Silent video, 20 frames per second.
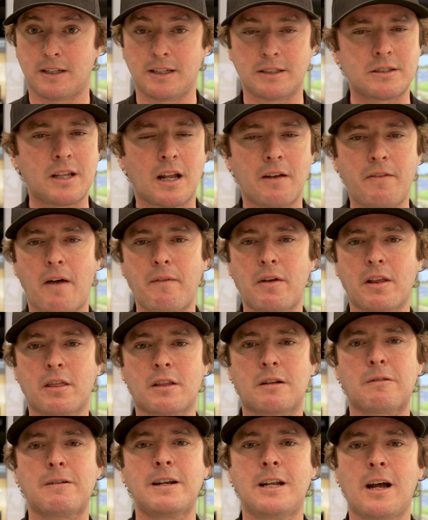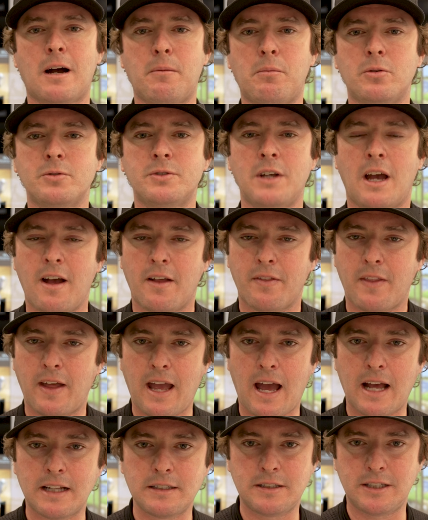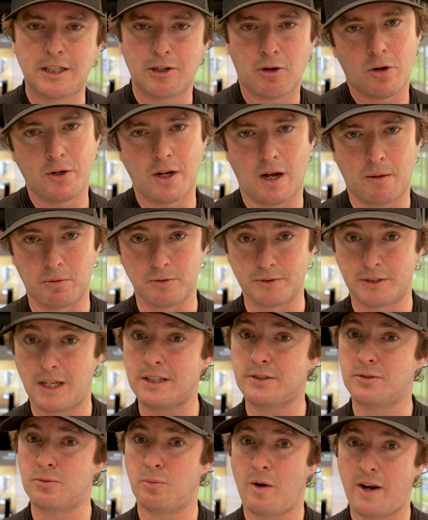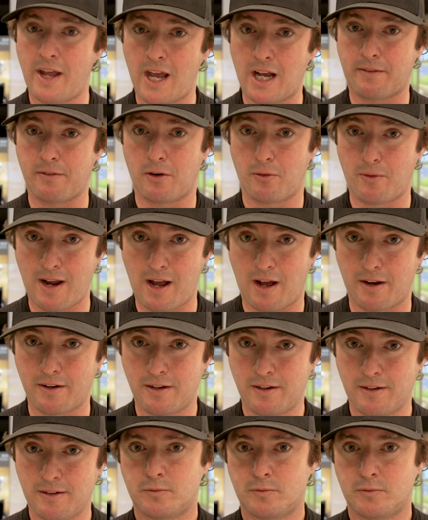And instead of having 3 doubles, they had 0 doubles. That's one heck of a round.